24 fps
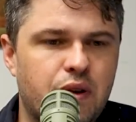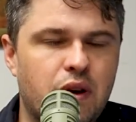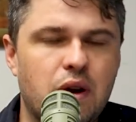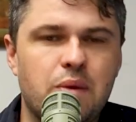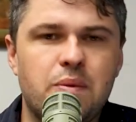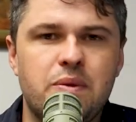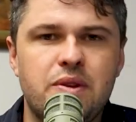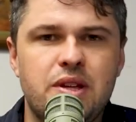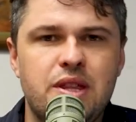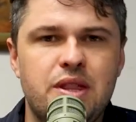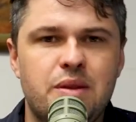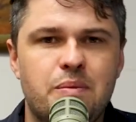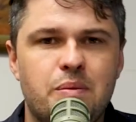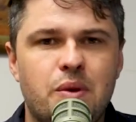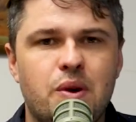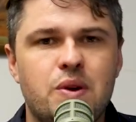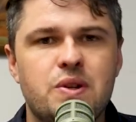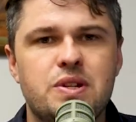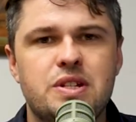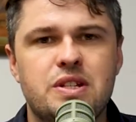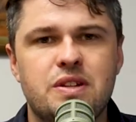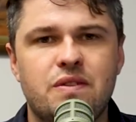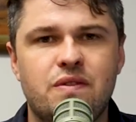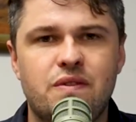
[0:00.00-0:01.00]
probably the
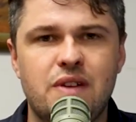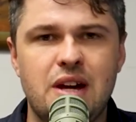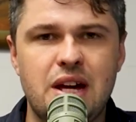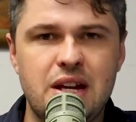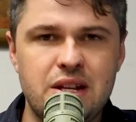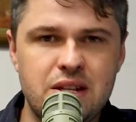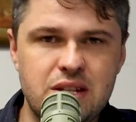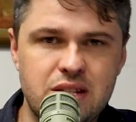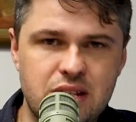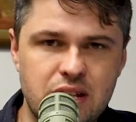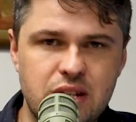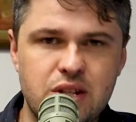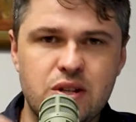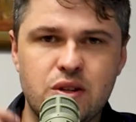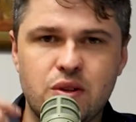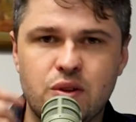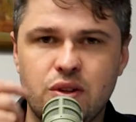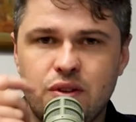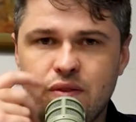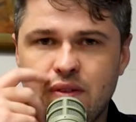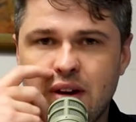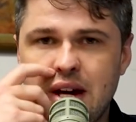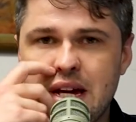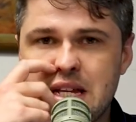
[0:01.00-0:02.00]
most advanced
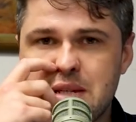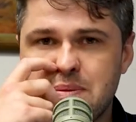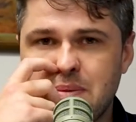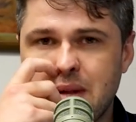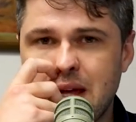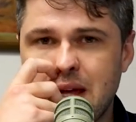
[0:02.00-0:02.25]
digital advice